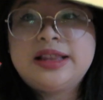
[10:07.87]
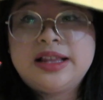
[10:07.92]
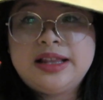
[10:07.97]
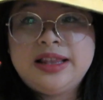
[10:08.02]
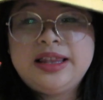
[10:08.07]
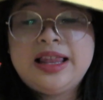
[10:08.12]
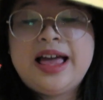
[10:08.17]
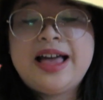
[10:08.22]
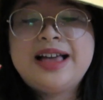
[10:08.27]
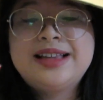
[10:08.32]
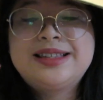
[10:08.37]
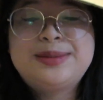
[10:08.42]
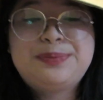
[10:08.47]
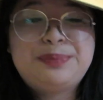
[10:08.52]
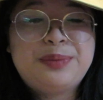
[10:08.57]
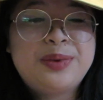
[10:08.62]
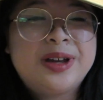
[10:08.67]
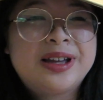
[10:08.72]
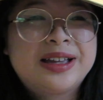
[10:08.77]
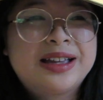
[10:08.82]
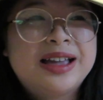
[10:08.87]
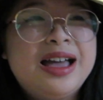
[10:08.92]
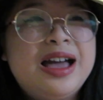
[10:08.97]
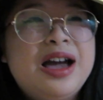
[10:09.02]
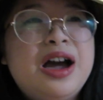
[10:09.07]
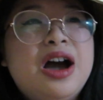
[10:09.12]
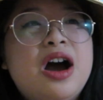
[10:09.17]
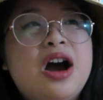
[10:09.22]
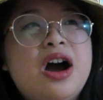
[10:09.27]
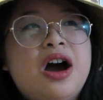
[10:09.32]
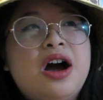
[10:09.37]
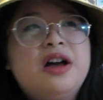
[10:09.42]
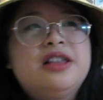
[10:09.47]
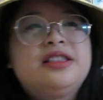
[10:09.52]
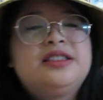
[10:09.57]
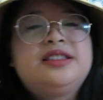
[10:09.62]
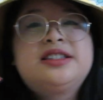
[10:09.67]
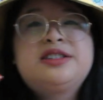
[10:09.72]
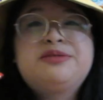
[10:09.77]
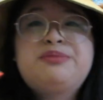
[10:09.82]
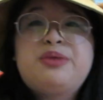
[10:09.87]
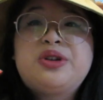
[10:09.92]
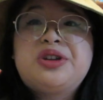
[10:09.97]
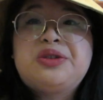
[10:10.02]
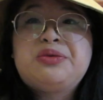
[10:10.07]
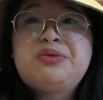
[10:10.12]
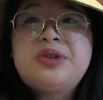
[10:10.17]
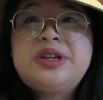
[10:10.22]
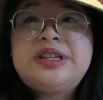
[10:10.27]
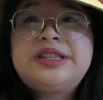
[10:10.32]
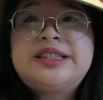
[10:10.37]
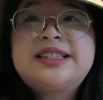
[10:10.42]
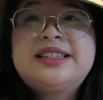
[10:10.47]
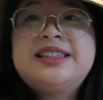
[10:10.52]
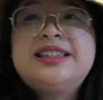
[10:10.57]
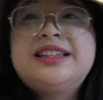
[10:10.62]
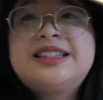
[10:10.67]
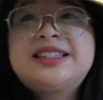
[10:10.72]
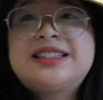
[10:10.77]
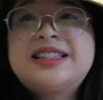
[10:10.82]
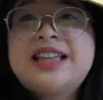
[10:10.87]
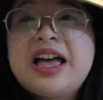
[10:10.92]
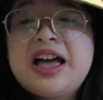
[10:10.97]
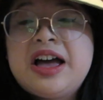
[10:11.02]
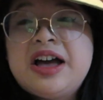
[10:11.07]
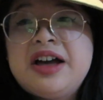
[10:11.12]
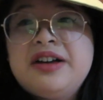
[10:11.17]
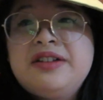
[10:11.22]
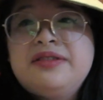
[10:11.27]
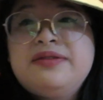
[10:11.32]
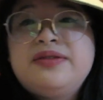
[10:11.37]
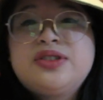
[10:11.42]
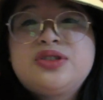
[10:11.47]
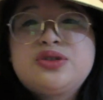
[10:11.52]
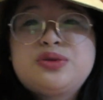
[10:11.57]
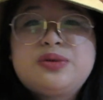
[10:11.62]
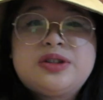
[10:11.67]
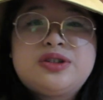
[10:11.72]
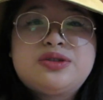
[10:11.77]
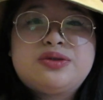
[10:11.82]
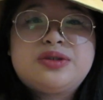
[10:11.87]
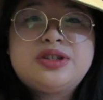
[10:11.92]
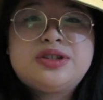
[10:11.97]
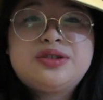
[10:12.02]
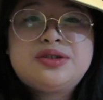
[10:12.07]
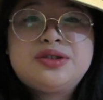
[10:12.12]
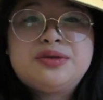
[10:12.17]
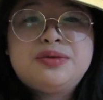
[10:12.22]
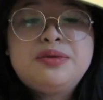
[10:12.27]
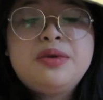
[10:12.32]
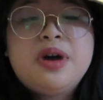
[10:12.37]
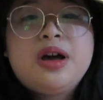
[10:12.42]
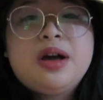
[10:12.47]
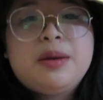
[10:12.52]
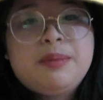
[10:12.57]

the last book on Disappointing Reads list of 2022,